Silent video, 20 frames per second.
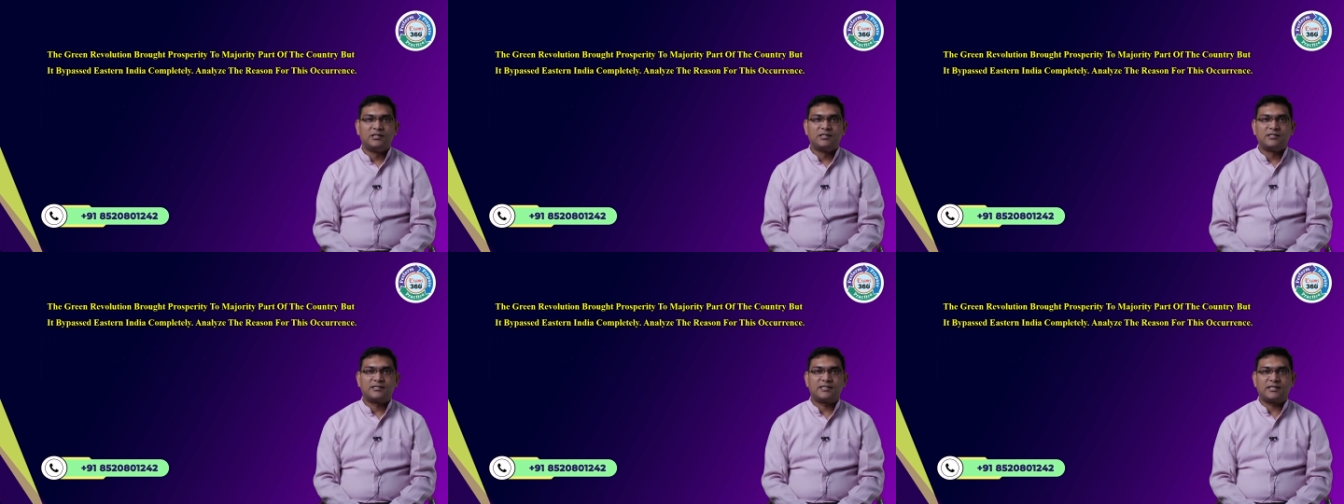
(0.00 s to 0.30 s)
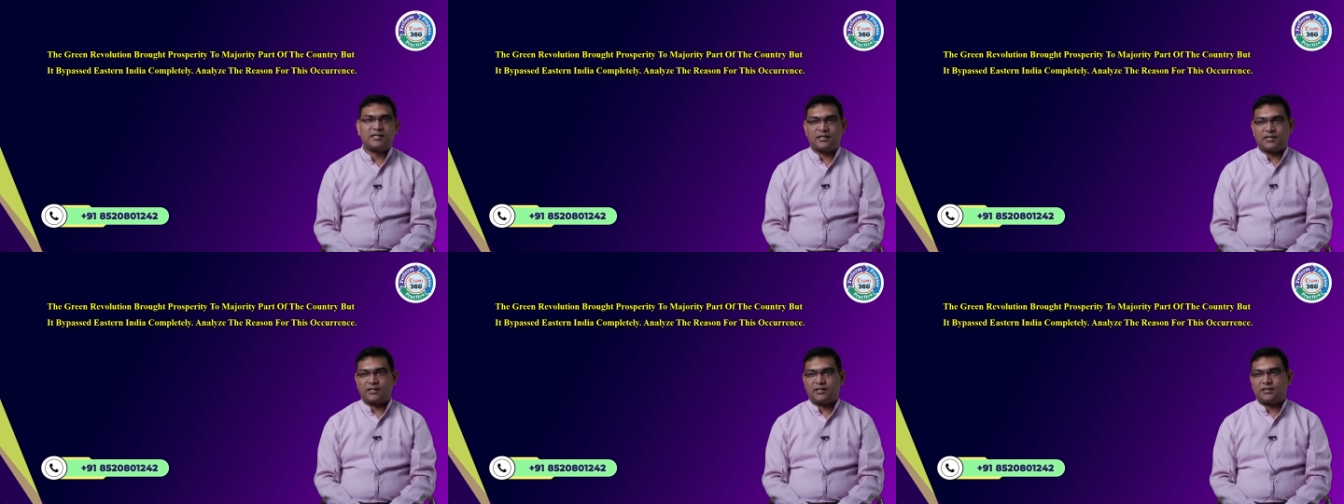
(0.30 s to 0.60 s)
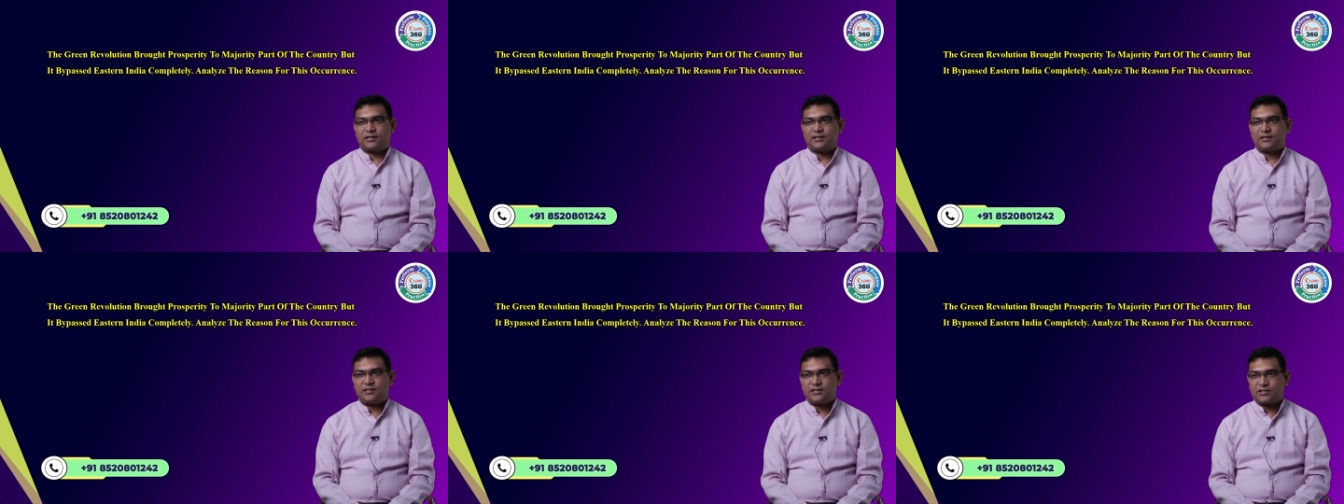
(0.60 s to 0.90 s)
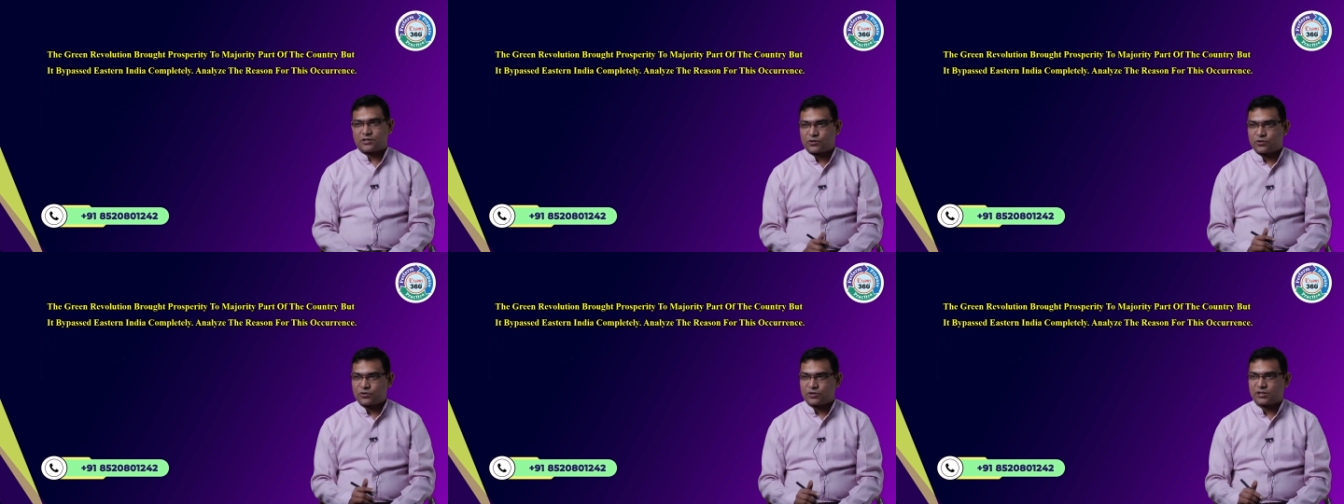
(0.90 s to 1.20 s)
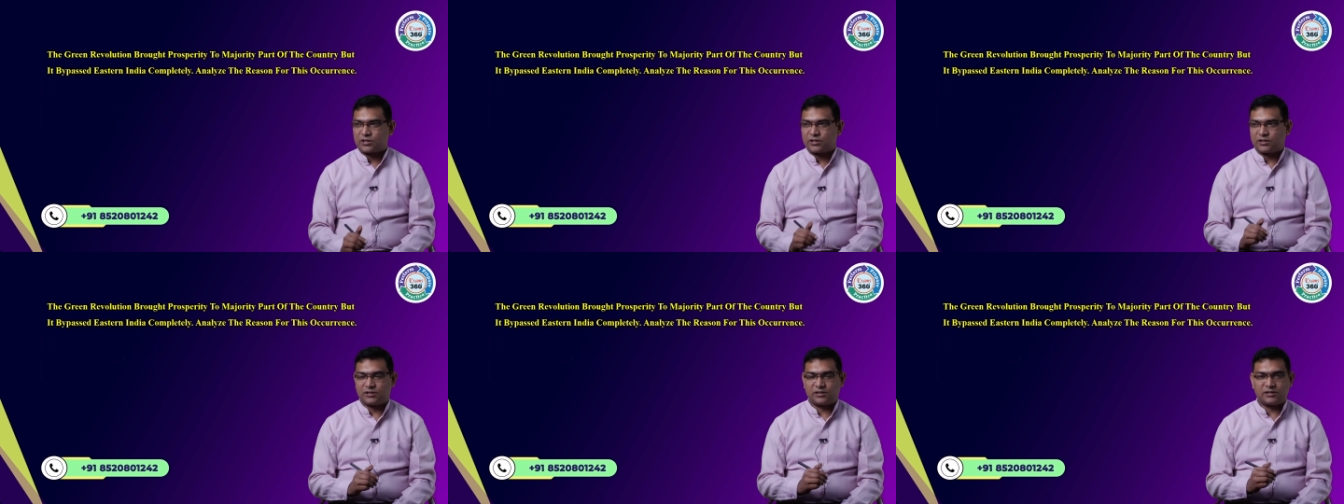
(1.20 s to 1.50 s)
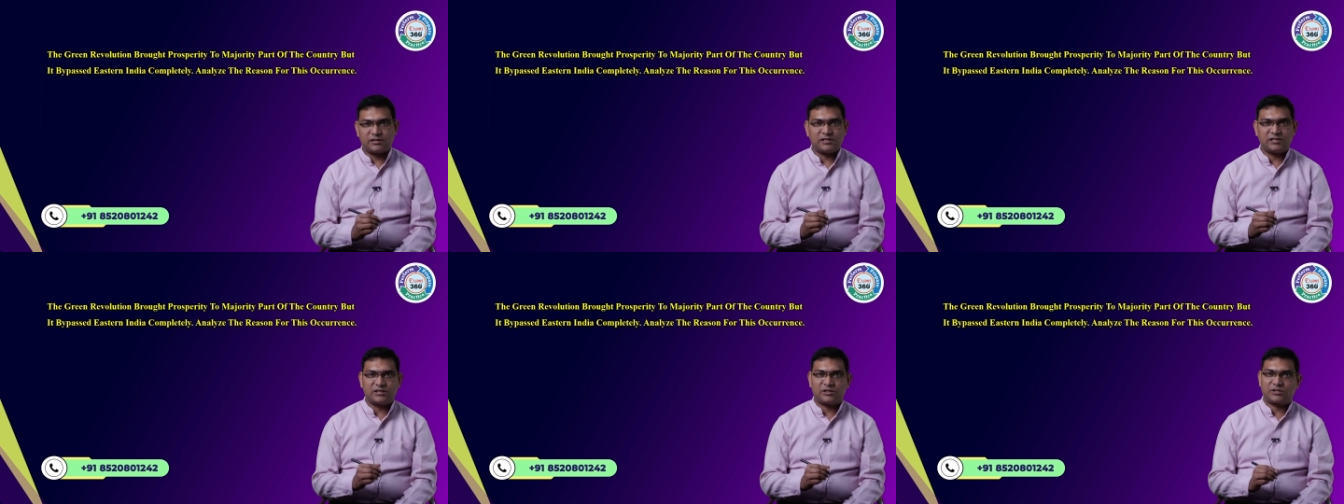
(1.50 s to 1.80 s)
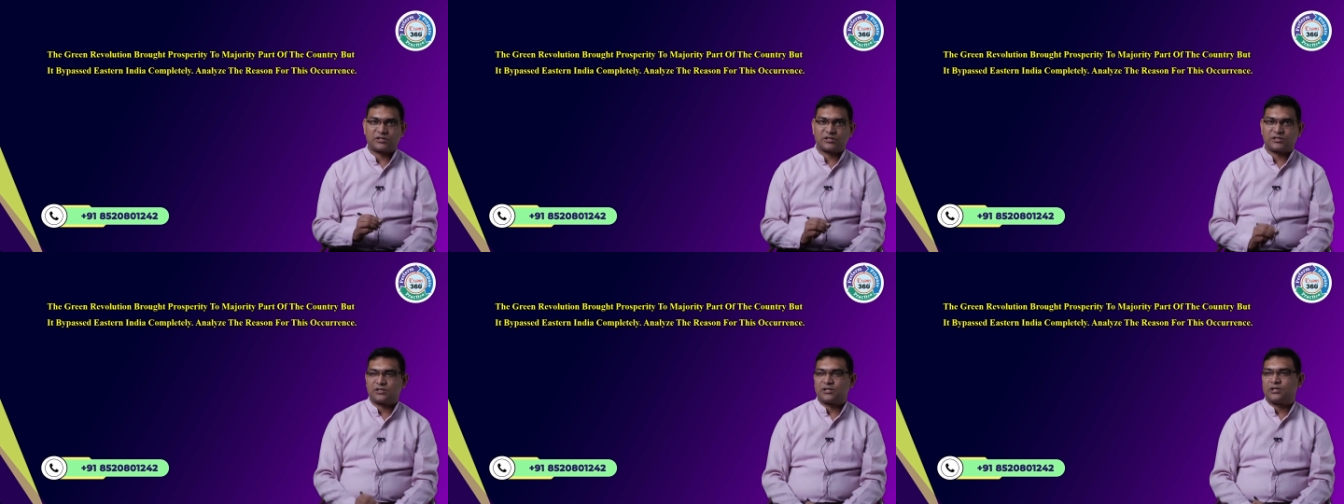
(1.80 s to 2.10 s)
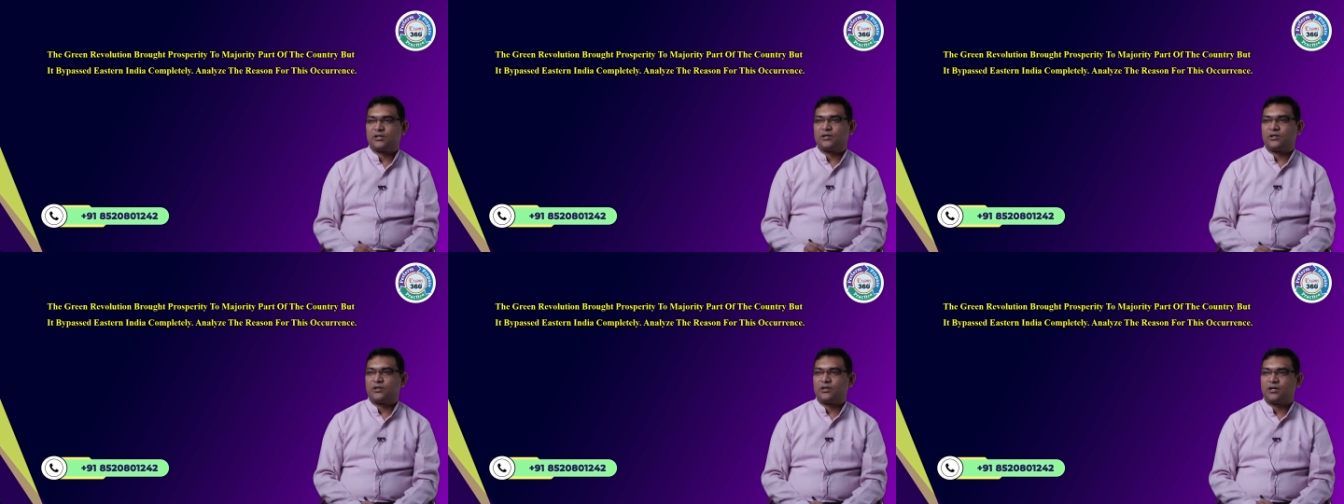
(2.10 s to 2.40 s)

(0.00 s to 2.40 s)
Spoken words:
See, this question is